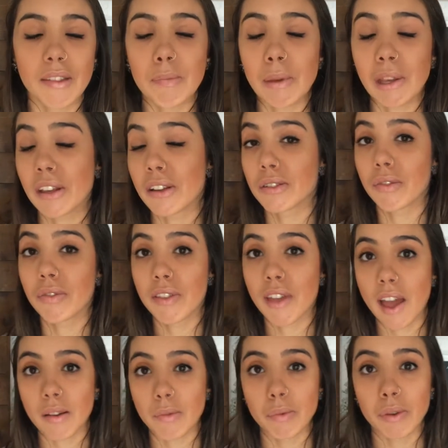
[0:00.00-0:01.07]
And because
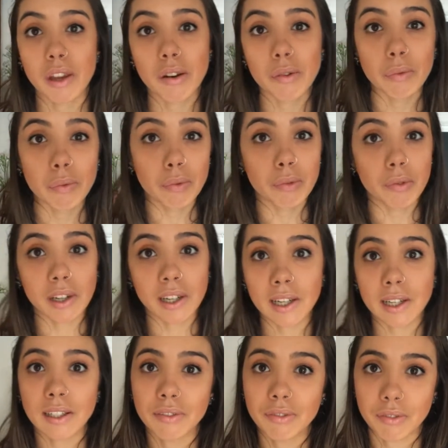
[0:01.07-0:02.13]
of that, we are
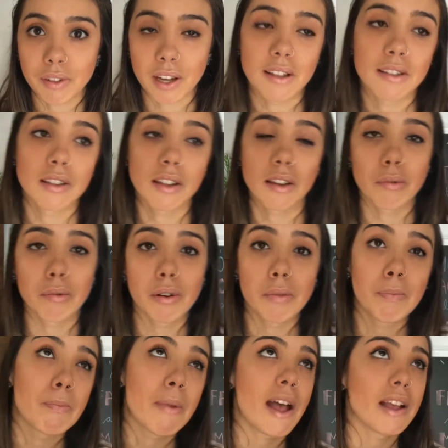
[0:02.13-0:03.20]
really friends, like
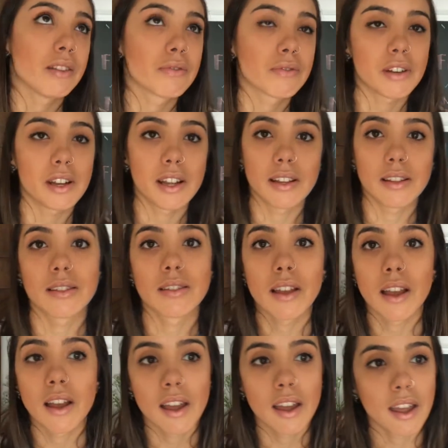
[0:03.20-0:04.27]
we're best
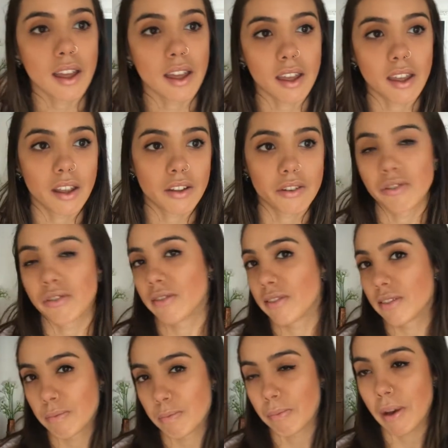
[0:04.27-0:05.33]
friends.
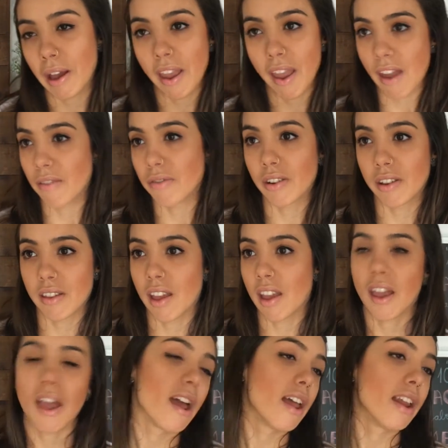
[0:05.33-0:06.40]
She's my
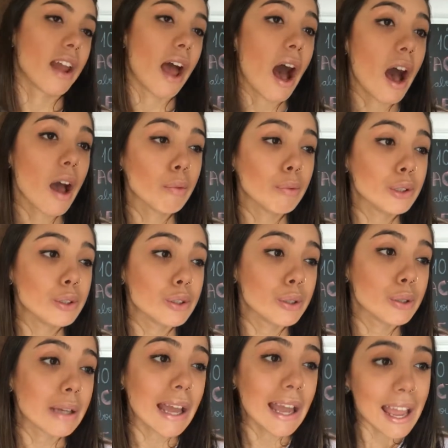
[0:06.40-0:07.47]
everything and I
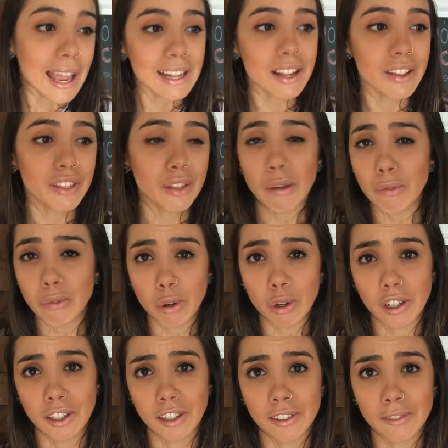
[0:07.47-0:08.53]
would do anything
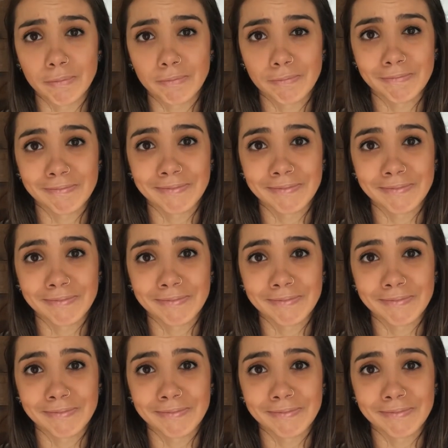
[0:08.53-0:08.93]
for her.